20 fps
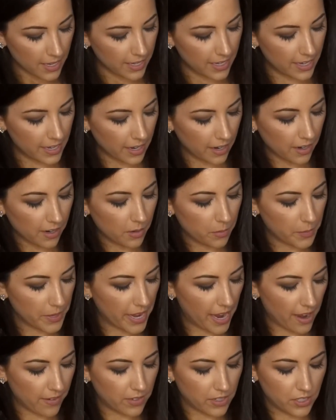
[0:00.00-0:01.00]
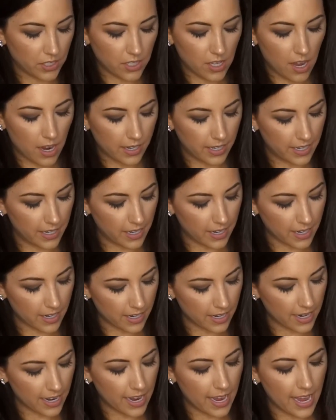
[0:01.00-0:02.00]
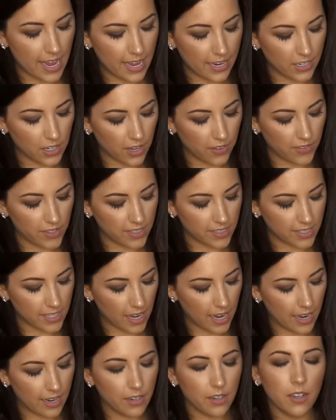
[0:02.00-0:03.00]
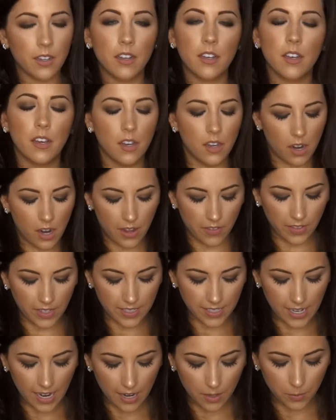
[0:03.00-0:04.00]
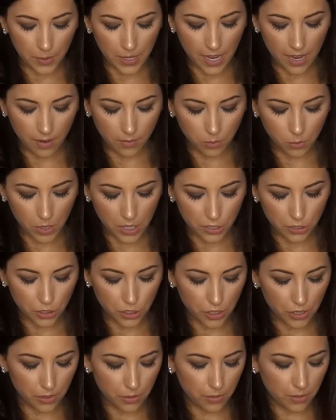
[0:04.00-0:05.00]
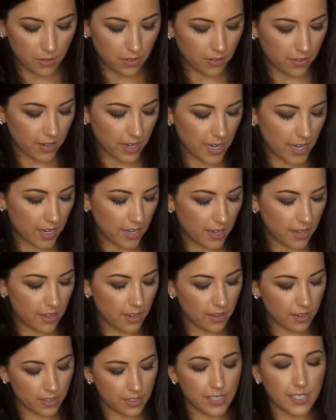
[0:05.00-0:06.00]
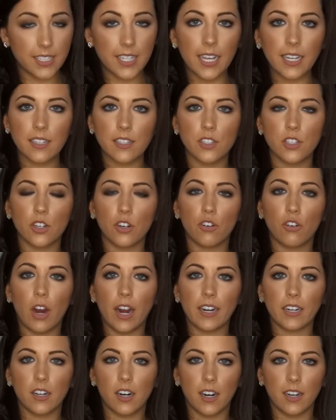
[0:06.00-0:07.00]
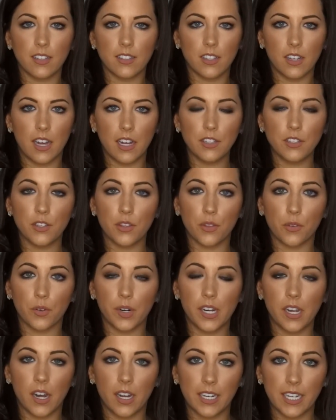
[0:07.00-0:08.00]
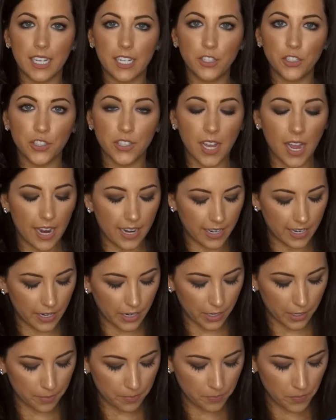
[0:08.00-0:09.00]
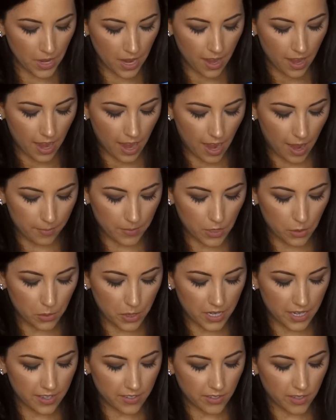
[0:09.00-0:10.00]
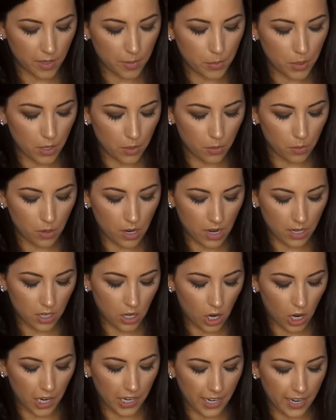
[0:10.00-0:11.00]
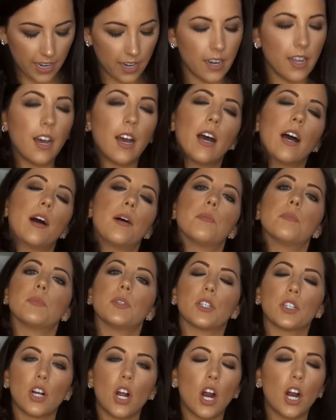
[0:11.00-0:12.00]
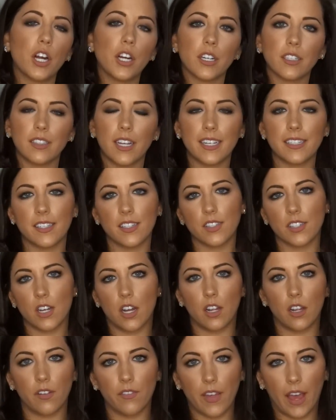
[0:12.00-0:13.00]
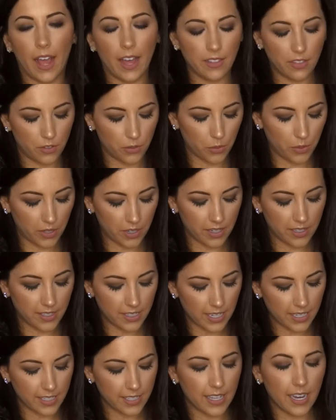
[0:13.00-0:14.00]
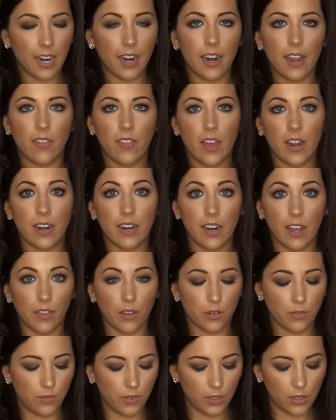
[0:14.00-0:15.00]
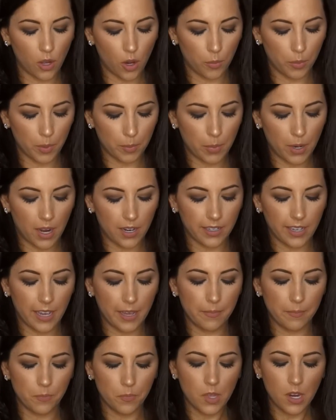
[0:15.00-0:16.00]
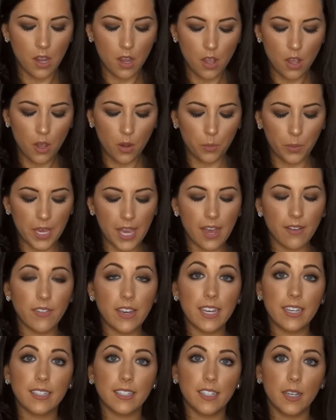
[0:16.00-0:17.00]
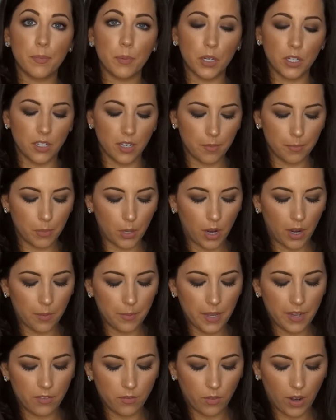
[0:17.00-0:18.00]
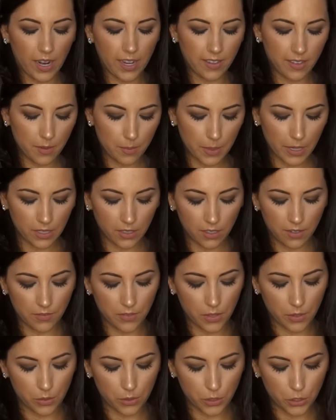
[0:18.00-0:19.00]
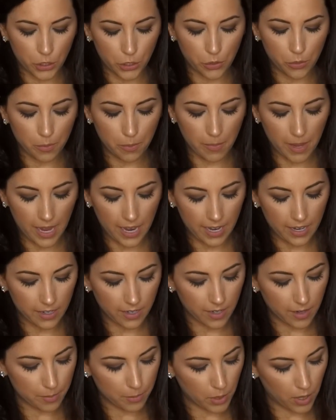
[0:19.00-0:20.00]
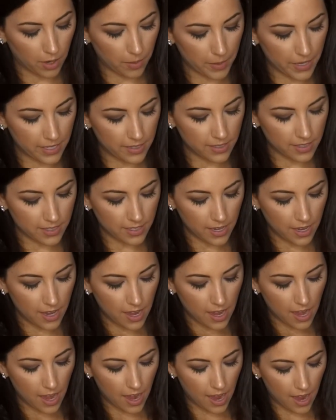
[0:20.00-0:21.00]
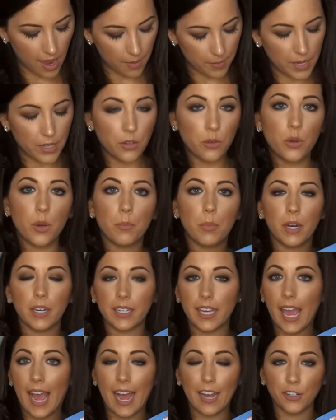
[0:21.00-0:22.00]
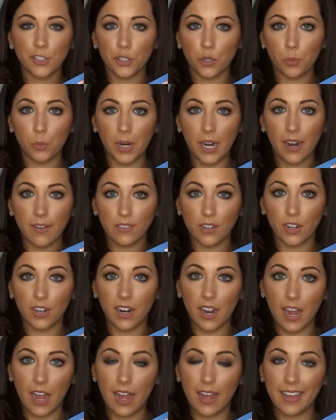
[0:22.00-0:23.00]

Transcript: Here, we have a slot here, and on this side. On this side, we have 1, 2, 3, 6 credit card slots, 3 on each side here, that you can easily put a card in, your card, your license, all of that. So there are 6 there, and then another full open pocket. We have a zippered compartment right in the middle of those 2 main compartments, and you can put cash or whatever